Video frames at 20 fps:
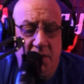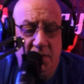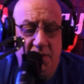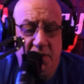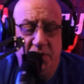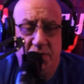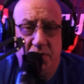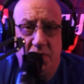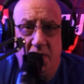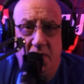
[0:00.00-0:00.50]

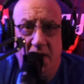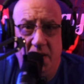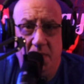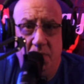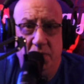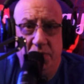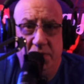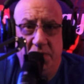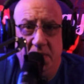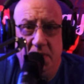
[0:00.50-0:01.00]
This crime
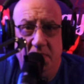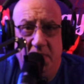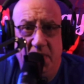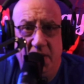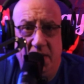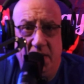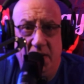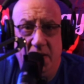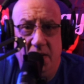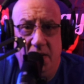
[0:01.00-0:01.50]
was
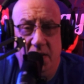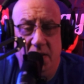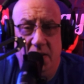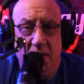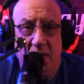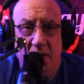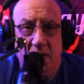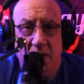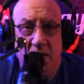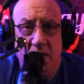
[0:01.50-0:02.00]
committed,
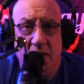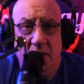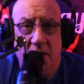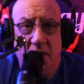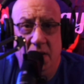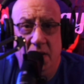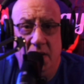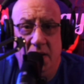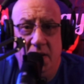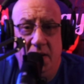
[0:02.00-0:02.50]

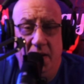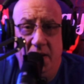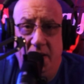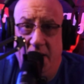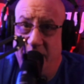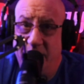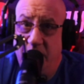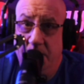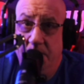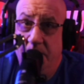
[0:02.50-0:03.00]
and
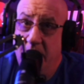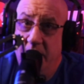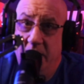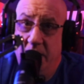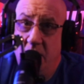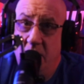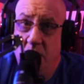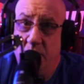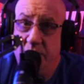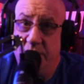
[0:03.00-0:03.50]
everybody
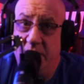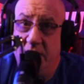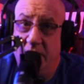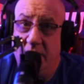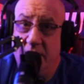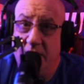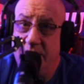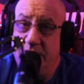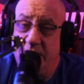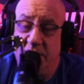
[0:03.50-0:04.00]
knows
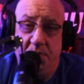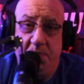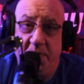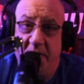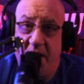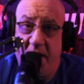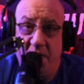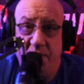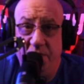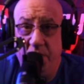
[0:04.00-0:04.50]
it because it's
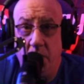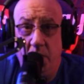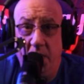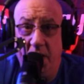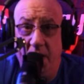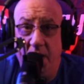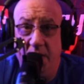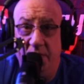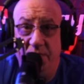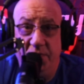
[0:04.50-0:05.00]
been
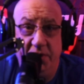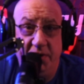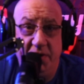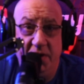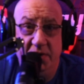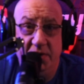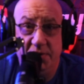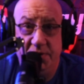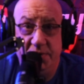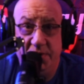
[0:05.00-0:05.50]
everywhere. If you
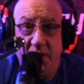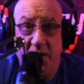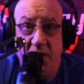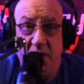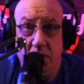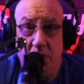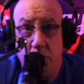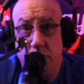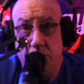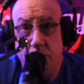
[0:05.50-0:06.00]
didn't see
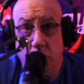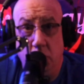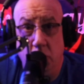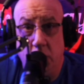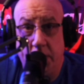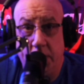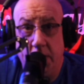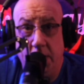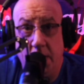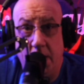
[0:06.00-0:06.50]
it, you should
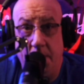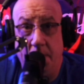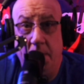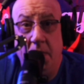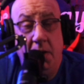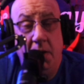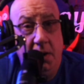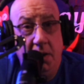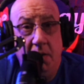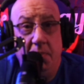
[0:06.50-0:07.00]
look it up
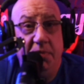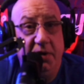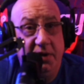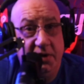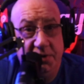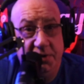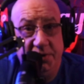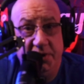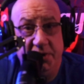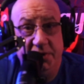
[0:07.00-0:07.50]

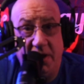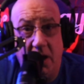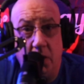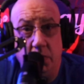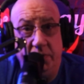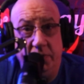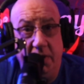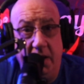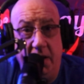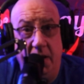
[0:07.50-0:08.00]
because it's
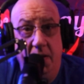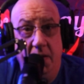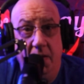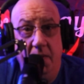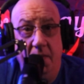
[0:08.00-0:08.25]
out there.